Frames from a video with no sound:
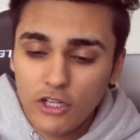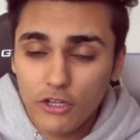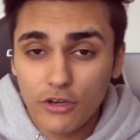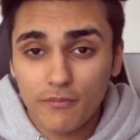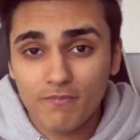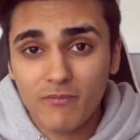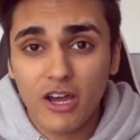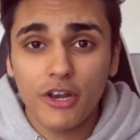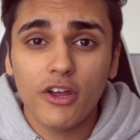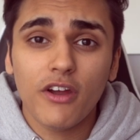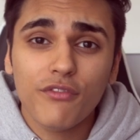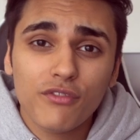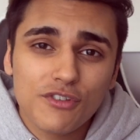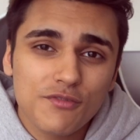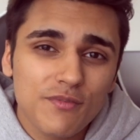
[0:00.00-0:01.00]
Look, I
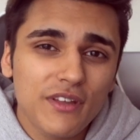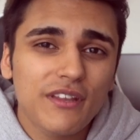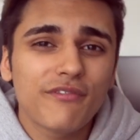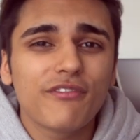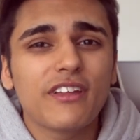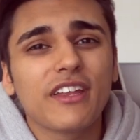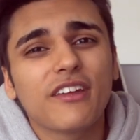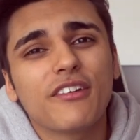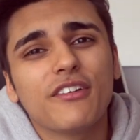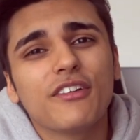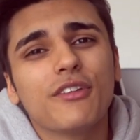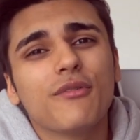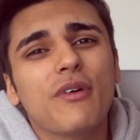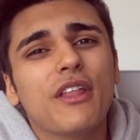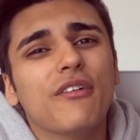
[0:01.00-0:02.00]
know everyone's been feeling
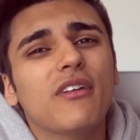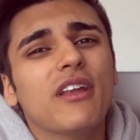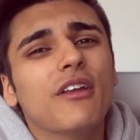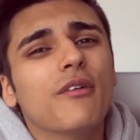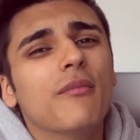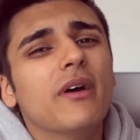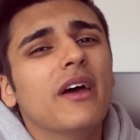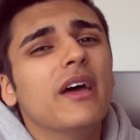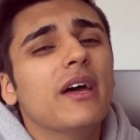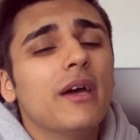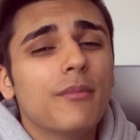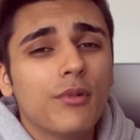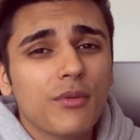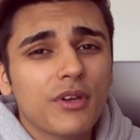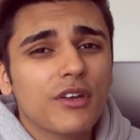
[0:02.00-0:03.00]
under the weather a little bit,
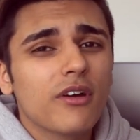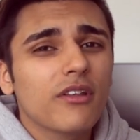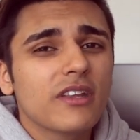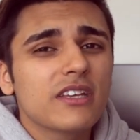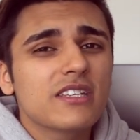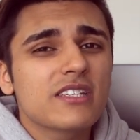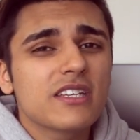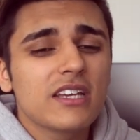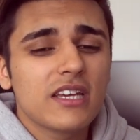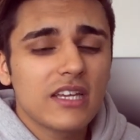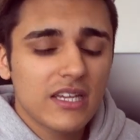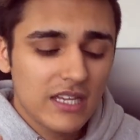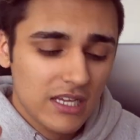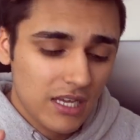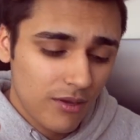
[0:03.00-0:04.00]
but we got
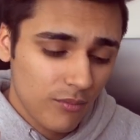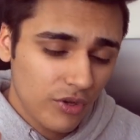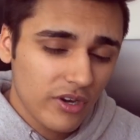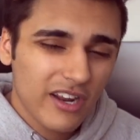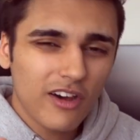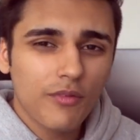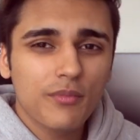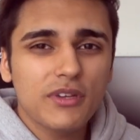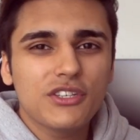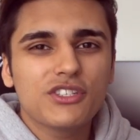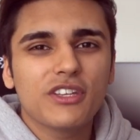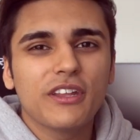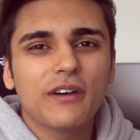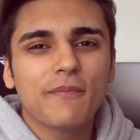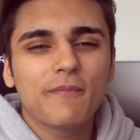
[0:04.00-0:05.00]
this and we gotta help
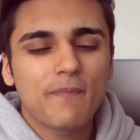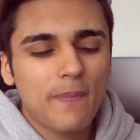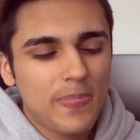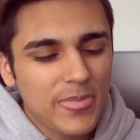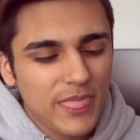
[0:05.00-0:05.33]
each other.